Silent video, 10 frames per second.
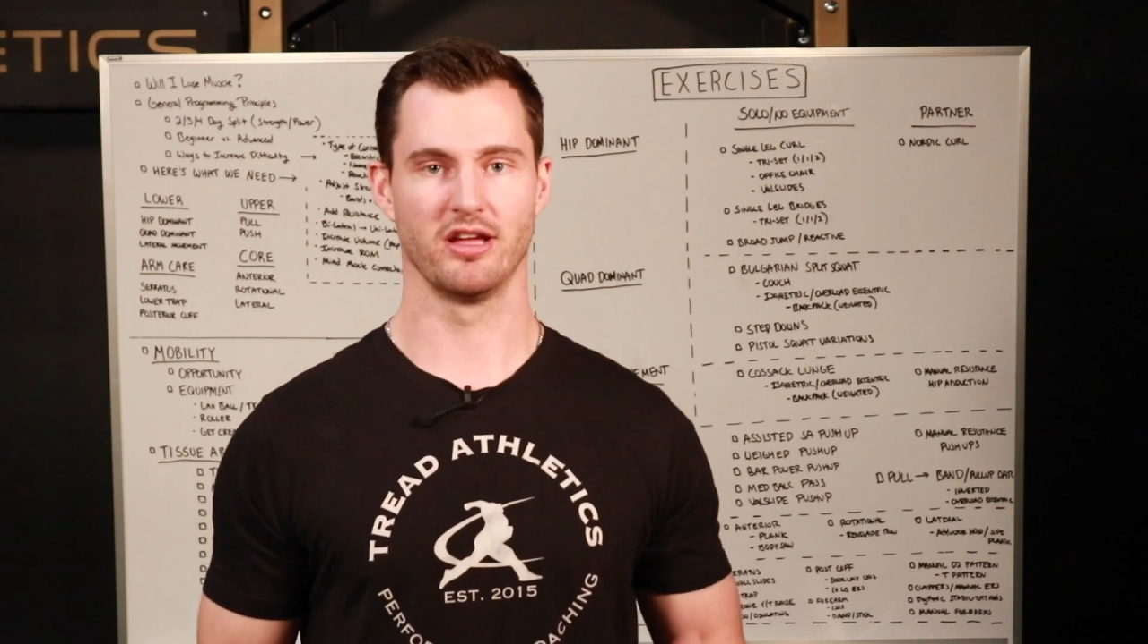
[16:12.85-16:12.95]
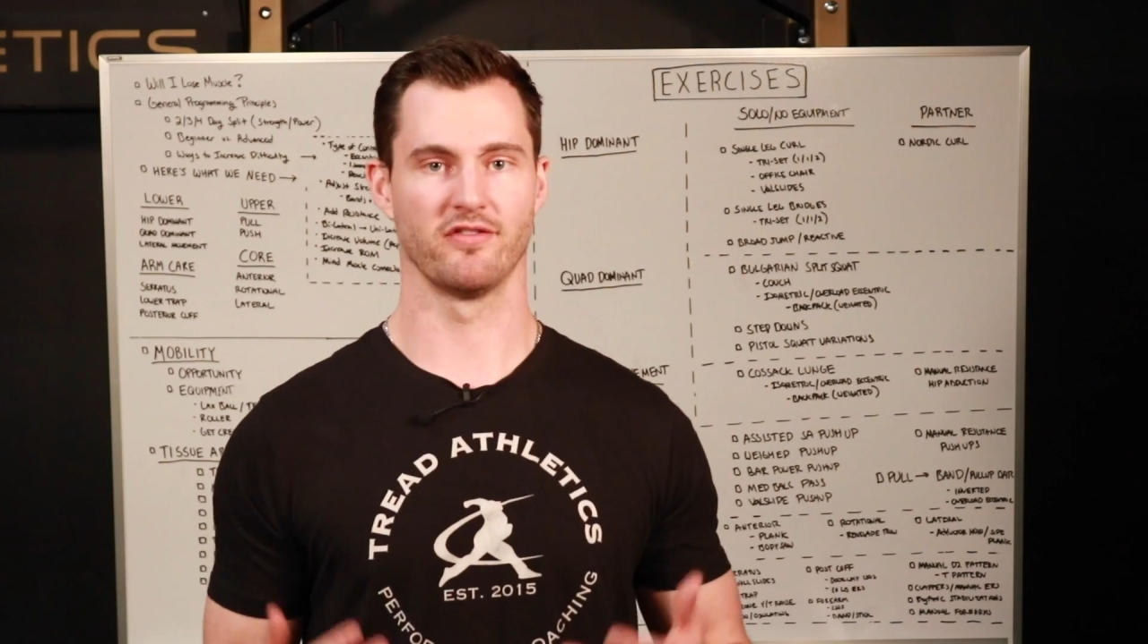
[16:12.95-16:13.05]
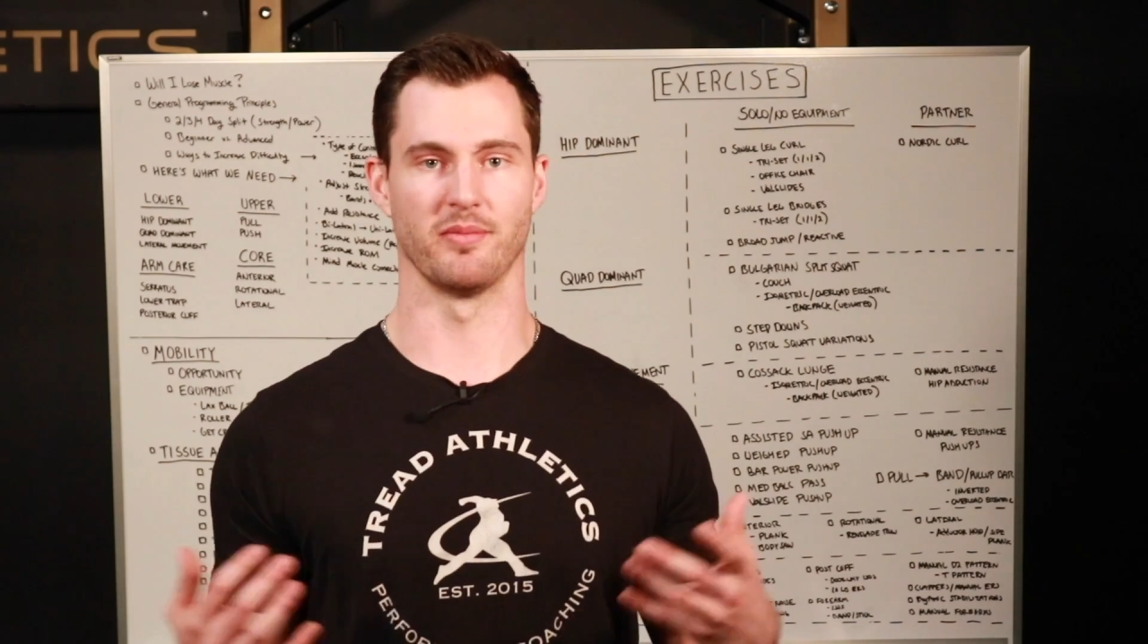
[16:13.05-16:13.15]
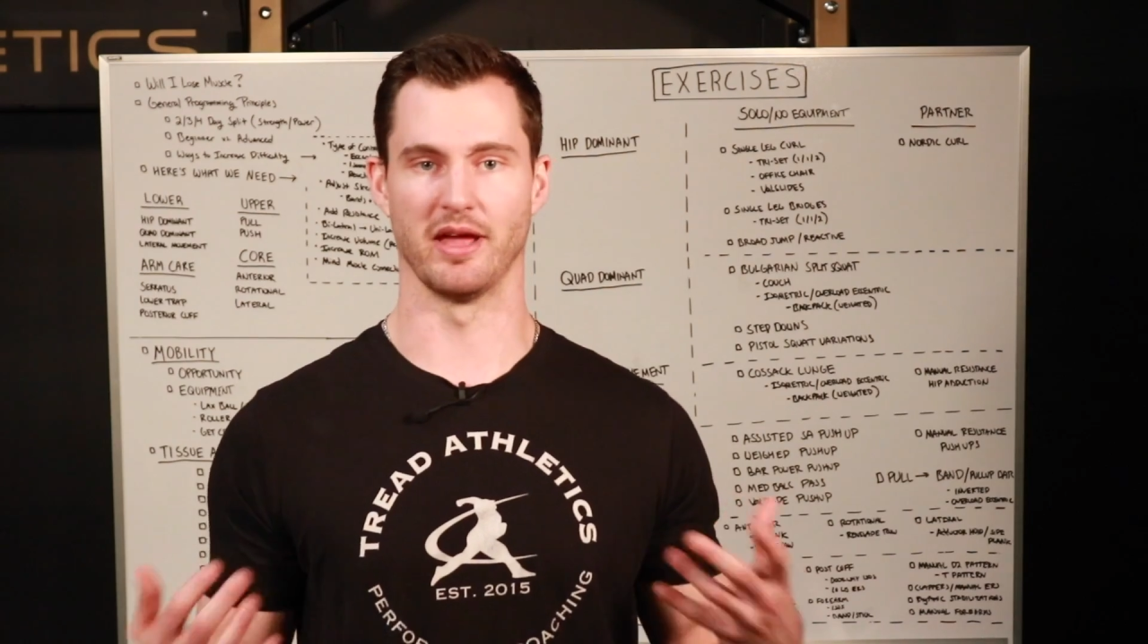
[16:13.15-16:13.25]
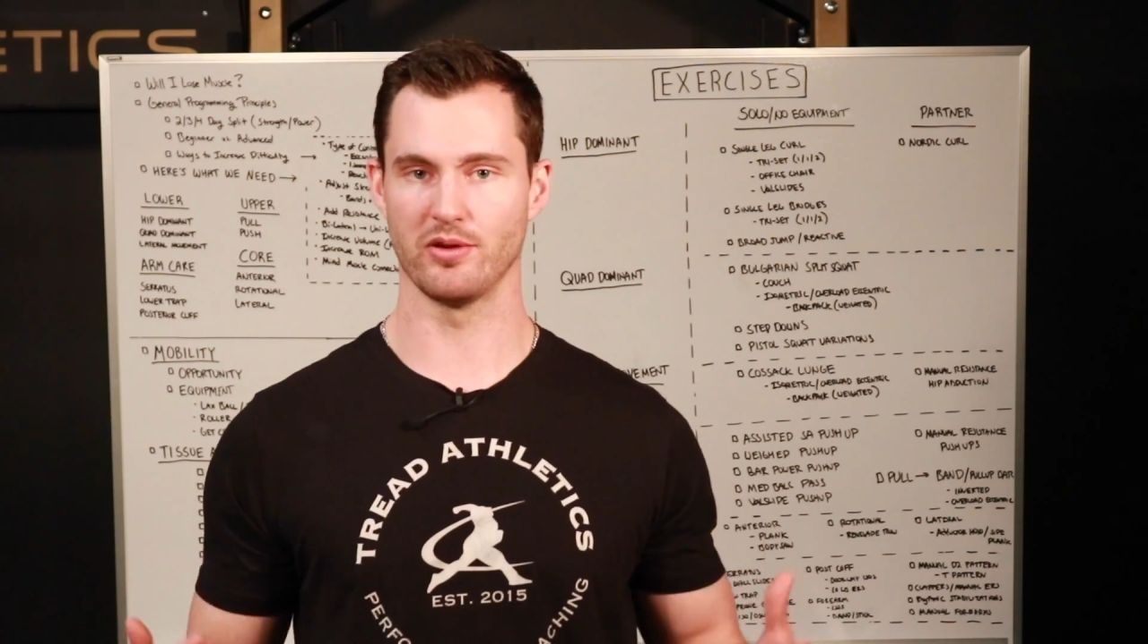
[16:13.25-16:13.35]

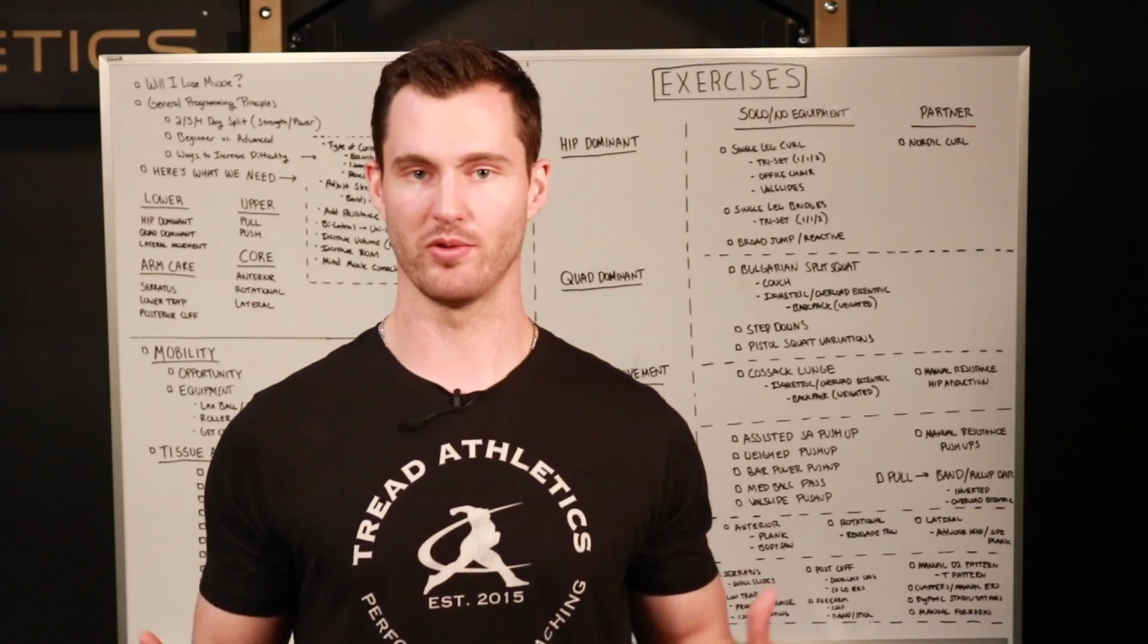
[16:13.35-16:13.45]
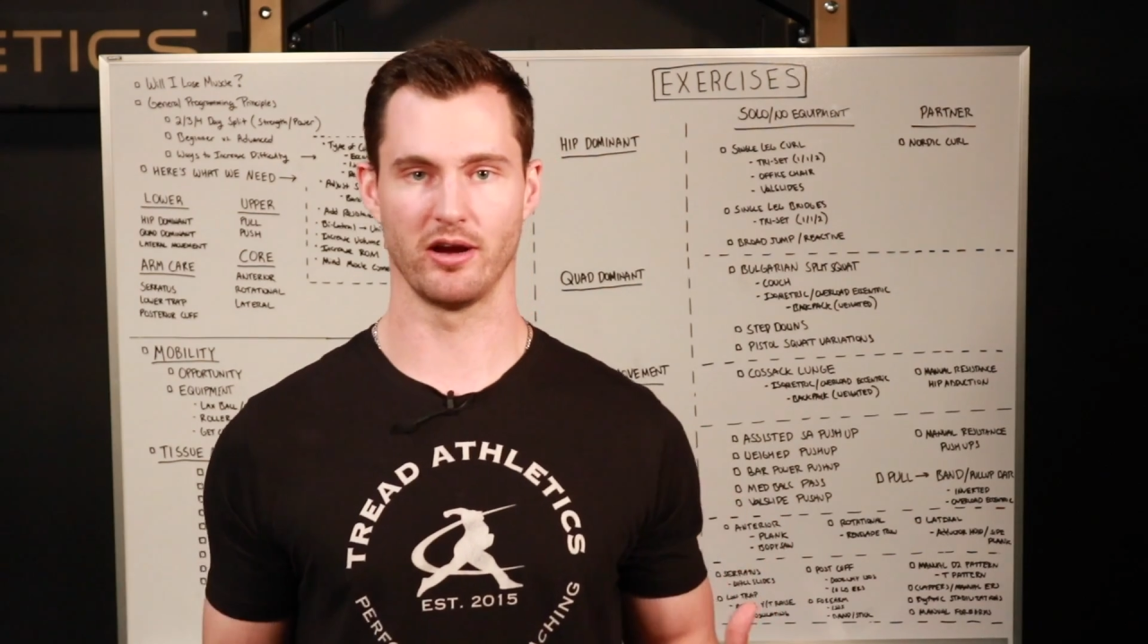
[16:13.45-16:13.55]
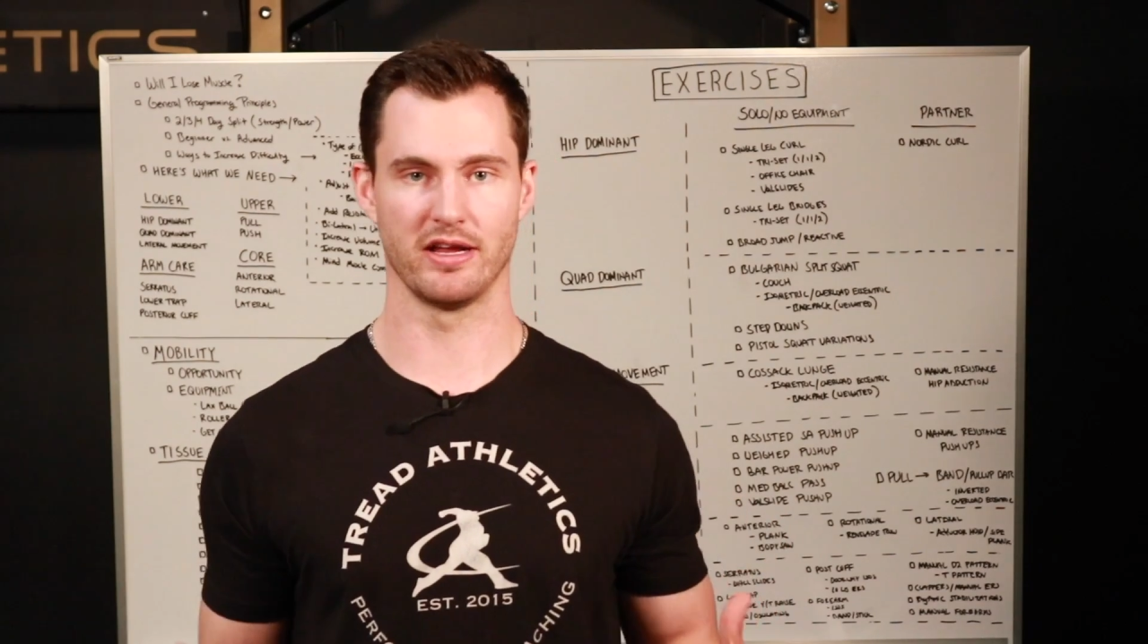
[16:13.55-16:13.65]
from anywhere,